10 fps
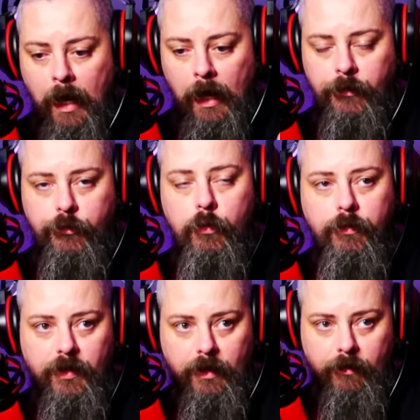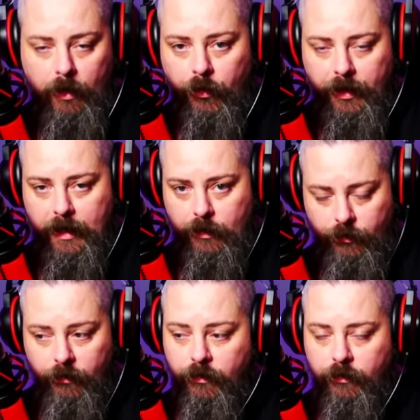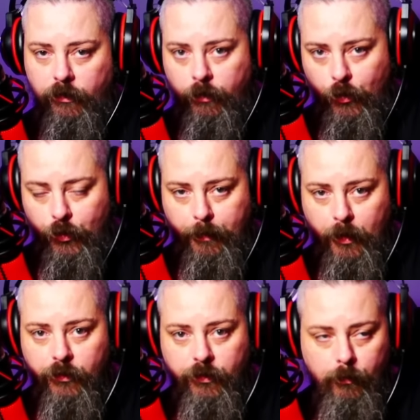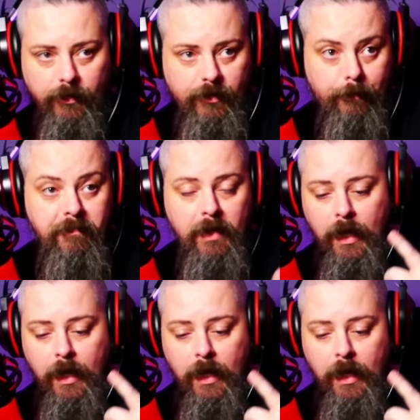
I do think that on occasions there's a third person with them.